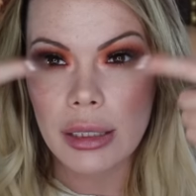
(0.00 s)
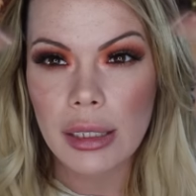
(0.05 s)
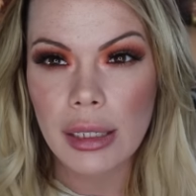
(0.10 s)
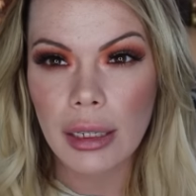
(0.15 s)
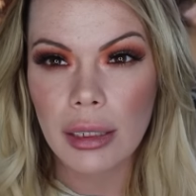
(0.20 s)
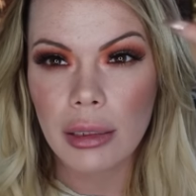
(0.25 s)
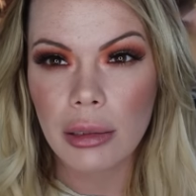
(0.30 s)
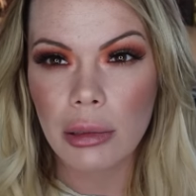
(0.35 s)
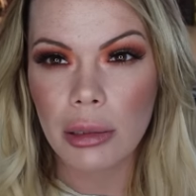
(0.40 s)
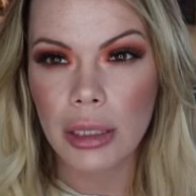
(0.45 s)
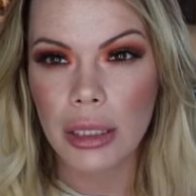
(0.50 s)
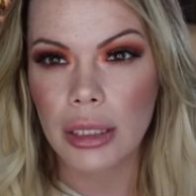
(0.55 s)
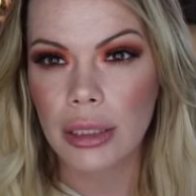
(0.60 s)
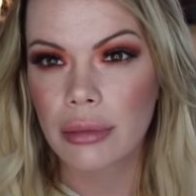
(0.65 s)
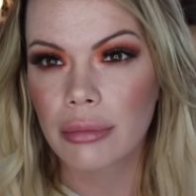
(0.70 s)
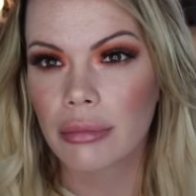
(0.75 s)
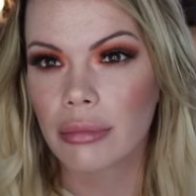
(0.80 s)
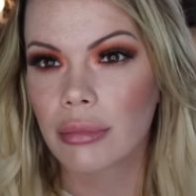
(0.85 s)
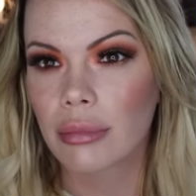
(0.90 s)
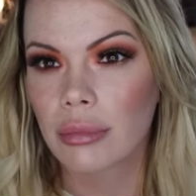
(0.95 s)
inside
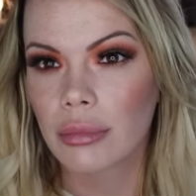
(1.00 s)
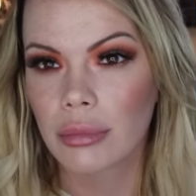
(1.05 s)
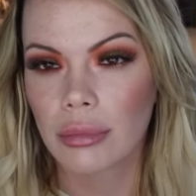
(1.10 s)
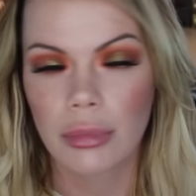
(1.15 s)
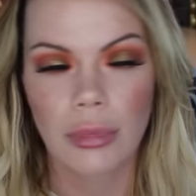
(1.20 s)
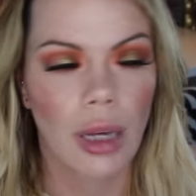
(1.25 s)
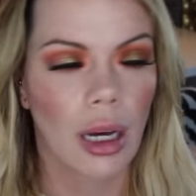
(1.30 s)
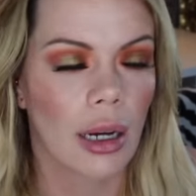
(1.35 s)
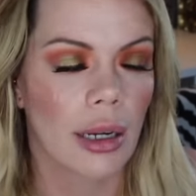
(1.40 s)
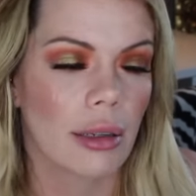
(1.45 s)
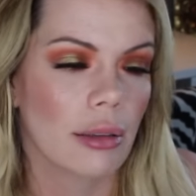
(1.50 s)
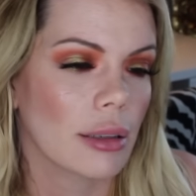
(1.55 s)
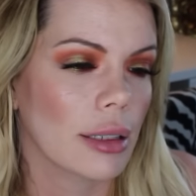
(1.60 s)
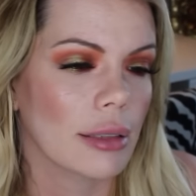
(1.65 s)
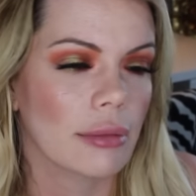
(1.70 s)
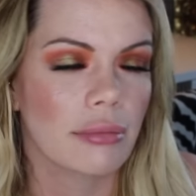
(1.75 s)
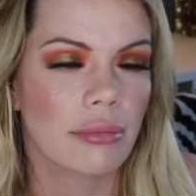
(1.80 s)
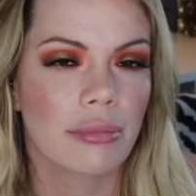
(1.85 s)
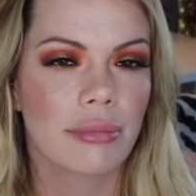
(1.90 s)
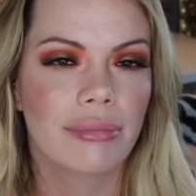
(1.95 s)
corner, I don't
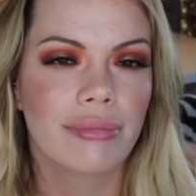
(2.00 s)
know